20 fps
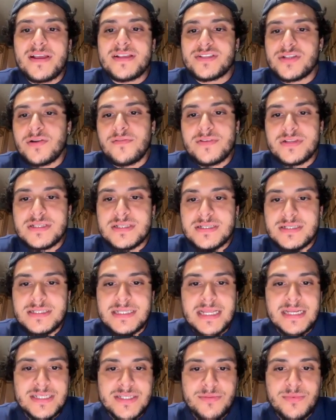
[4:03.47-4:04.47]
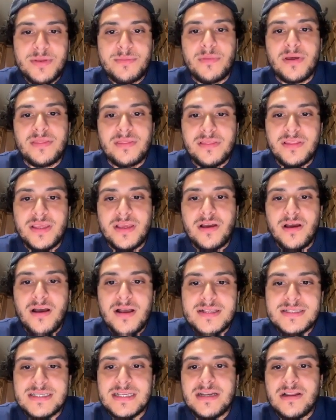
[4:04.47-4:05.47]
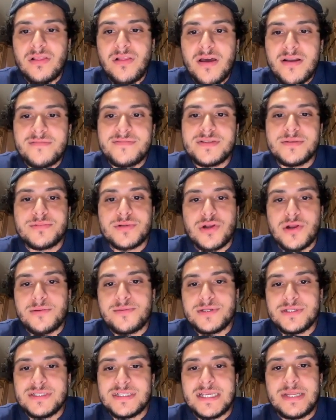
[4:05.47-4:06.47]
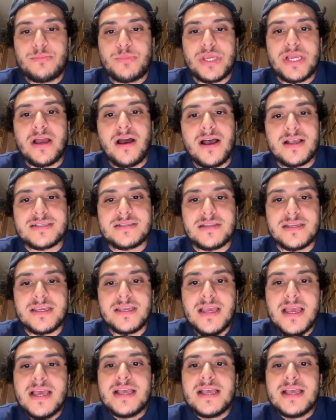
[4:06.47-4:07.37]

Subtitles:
services tend to be monthly costs, and a lot of subscriptions can be costly.